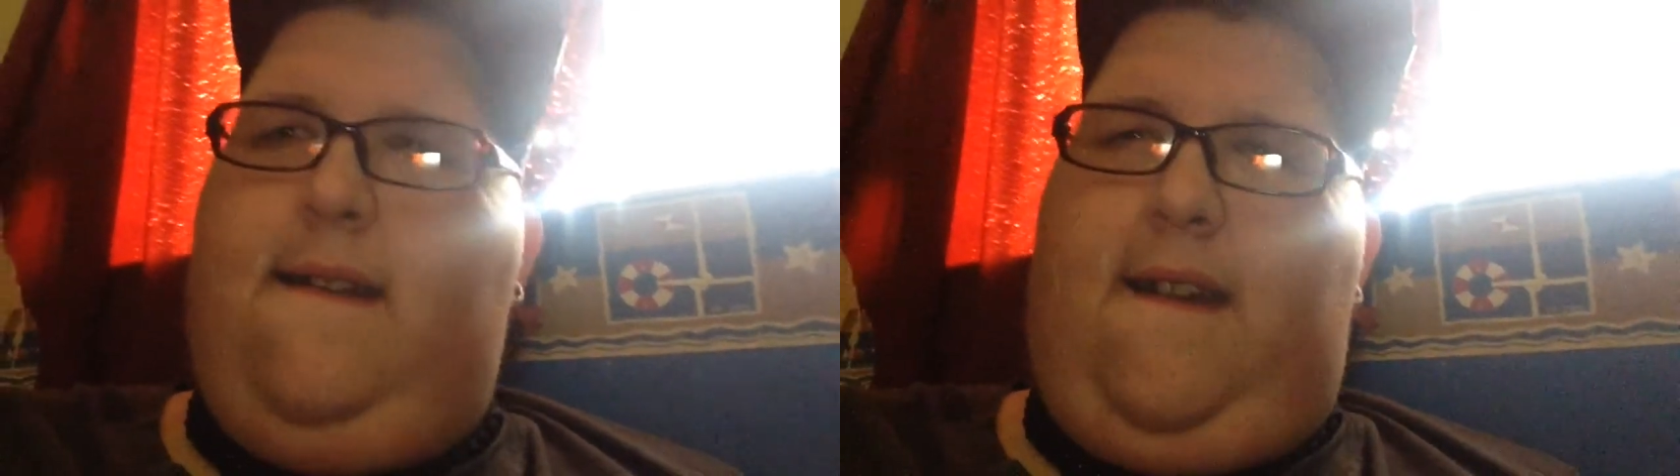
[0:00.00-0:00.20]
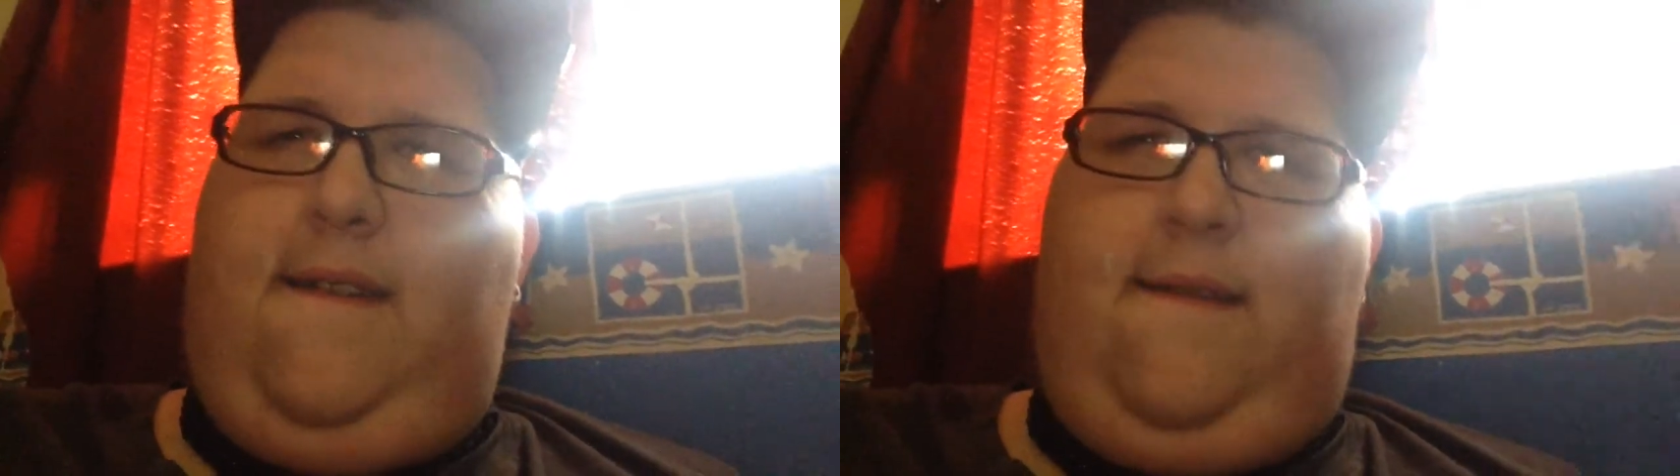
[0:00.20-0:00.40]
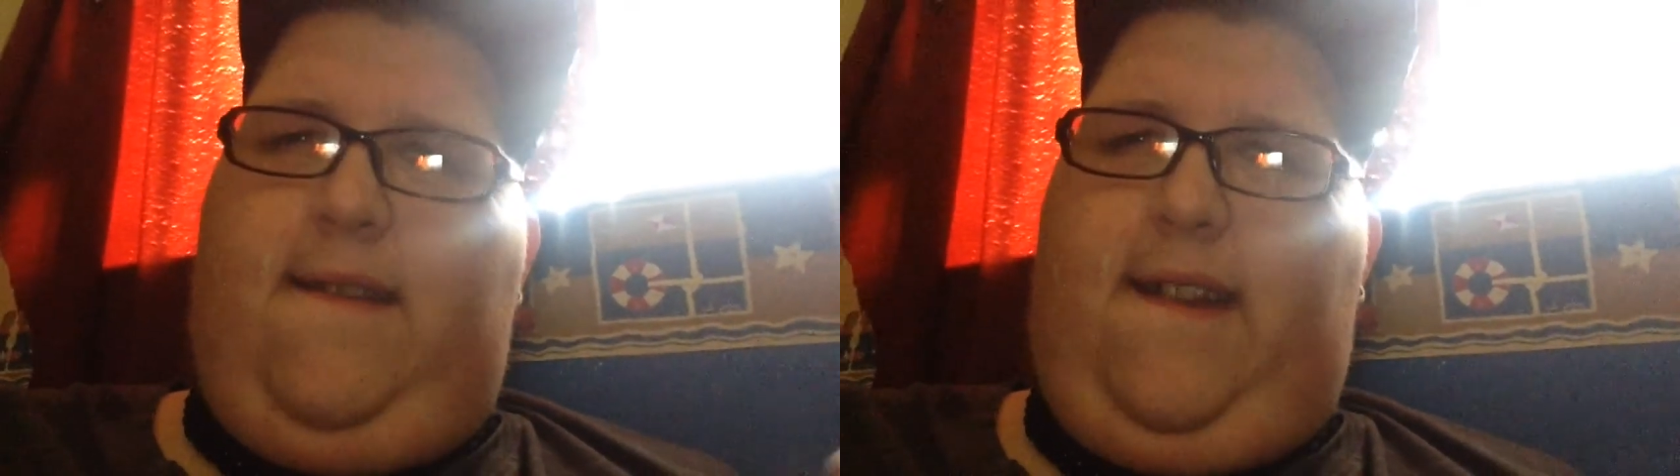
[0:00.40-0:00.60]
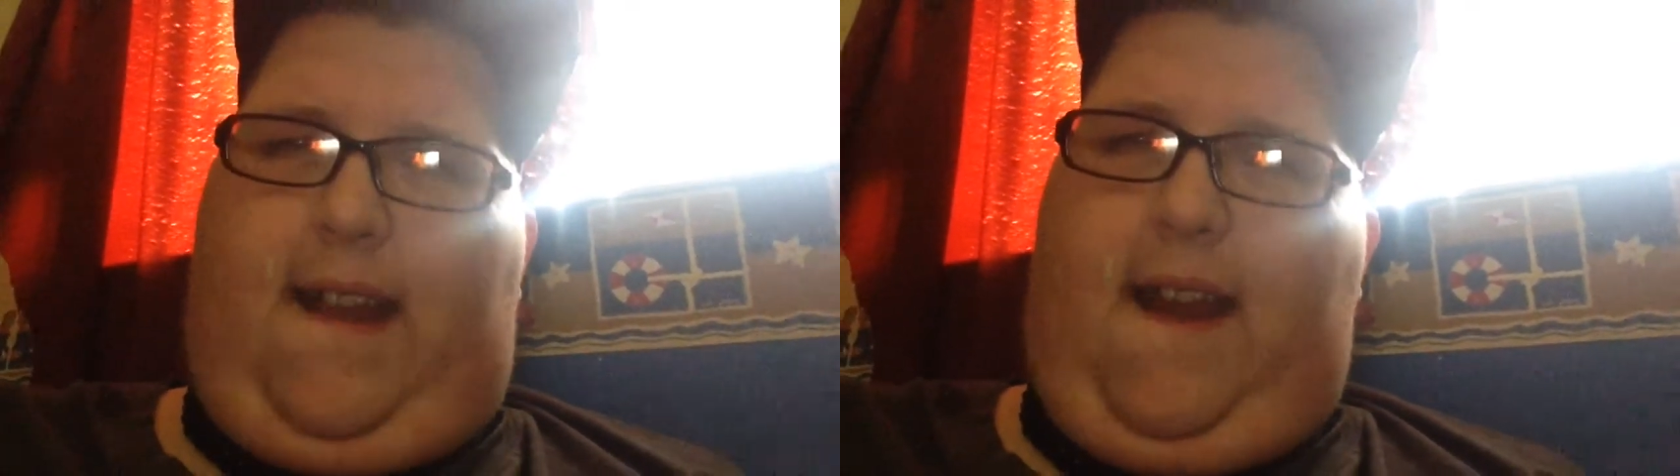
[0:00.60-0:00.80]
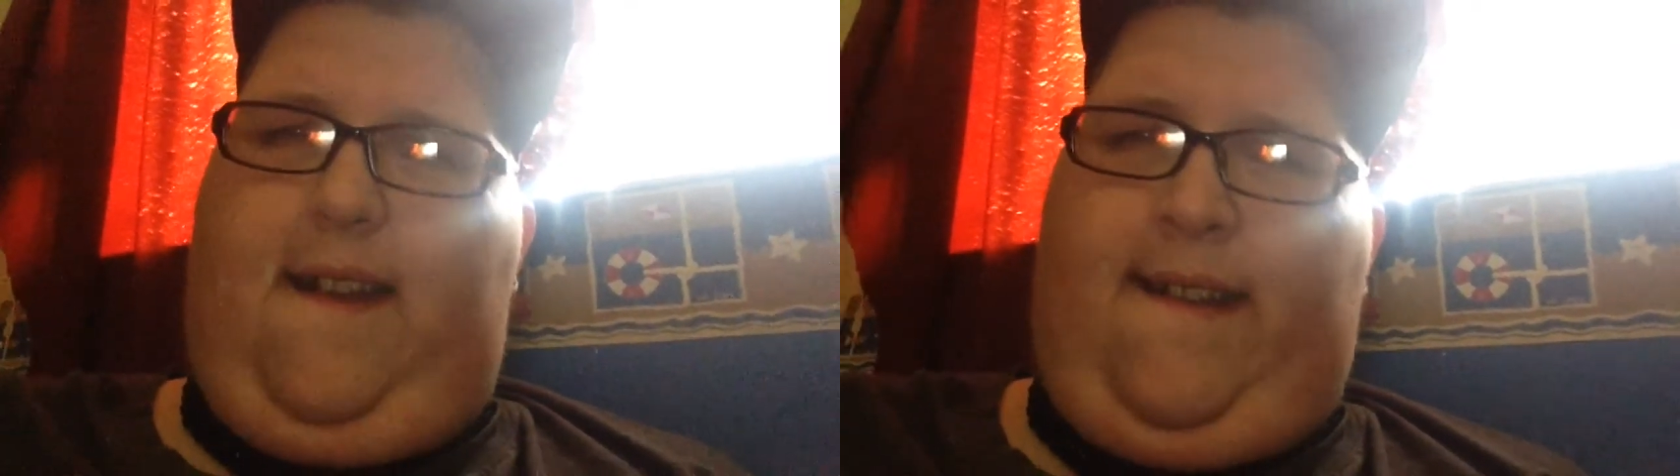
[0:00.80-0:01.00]
don't know what a
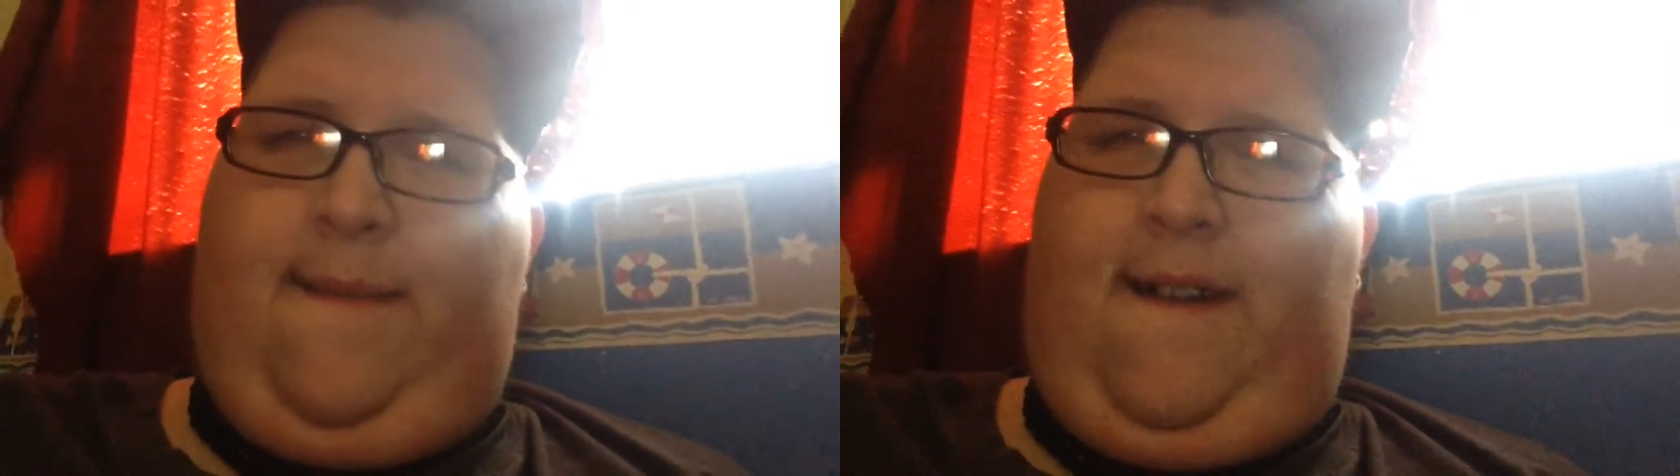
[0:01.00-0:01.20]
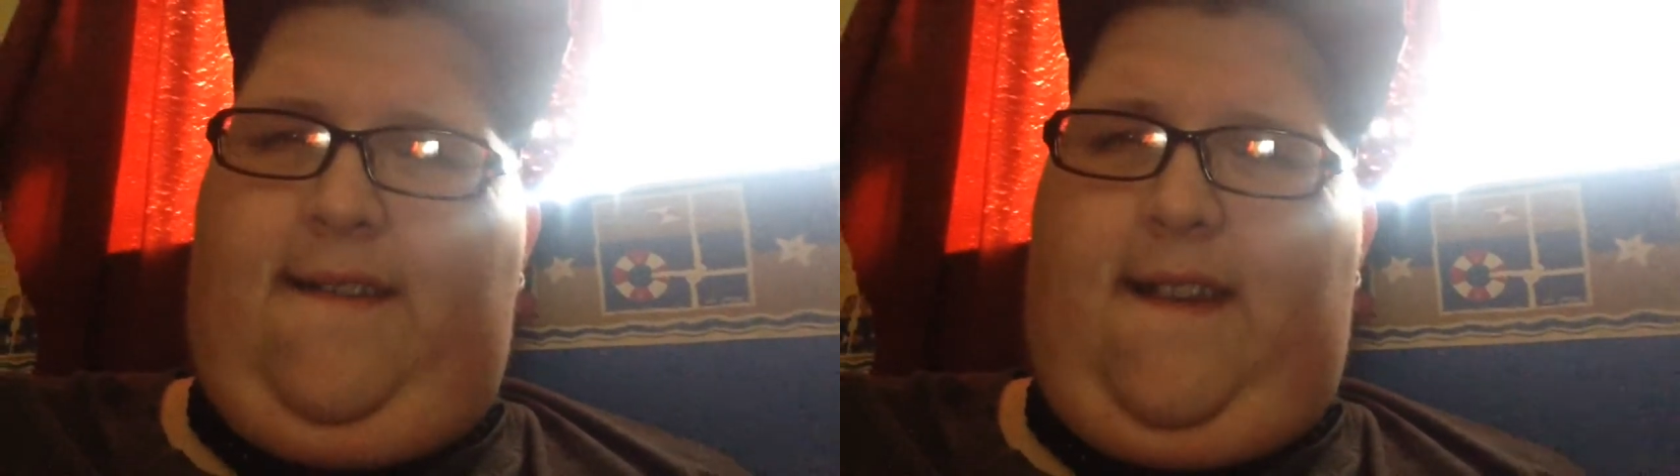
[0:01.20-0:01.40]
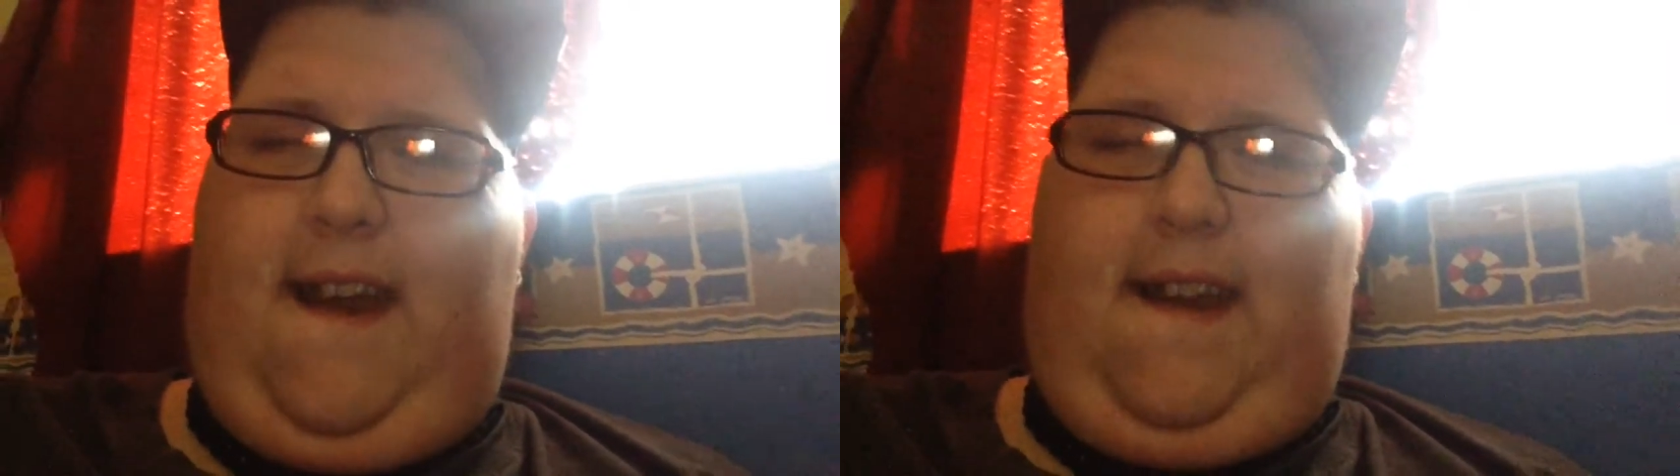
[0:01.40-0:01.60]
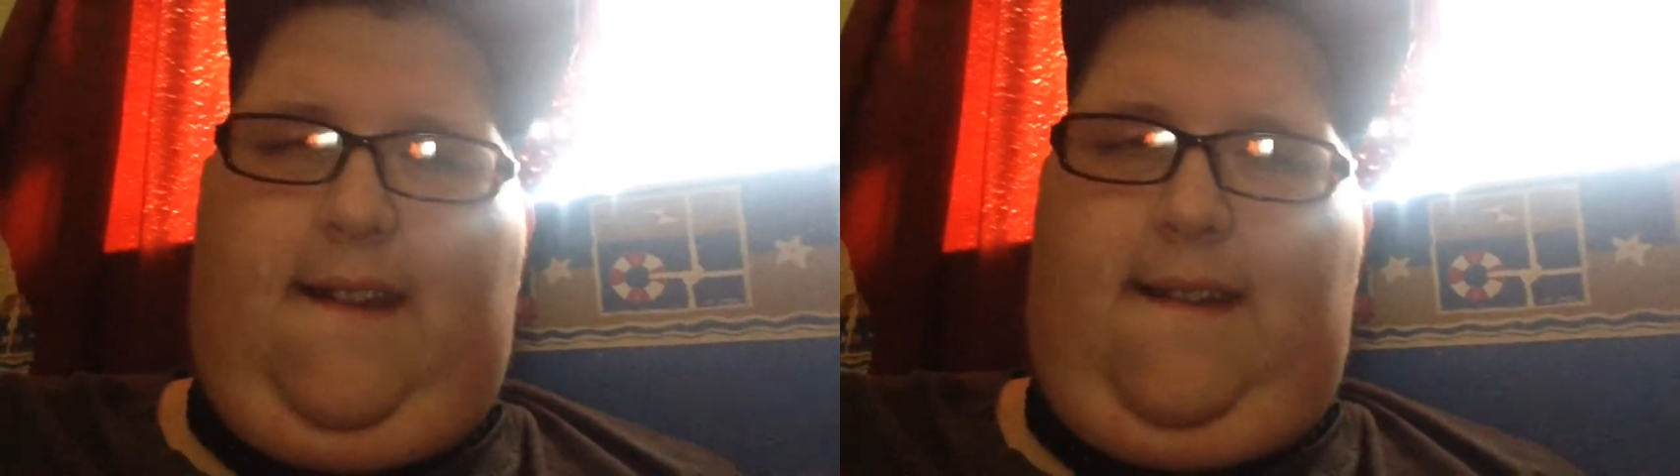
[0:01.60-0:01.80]
dairy smells like,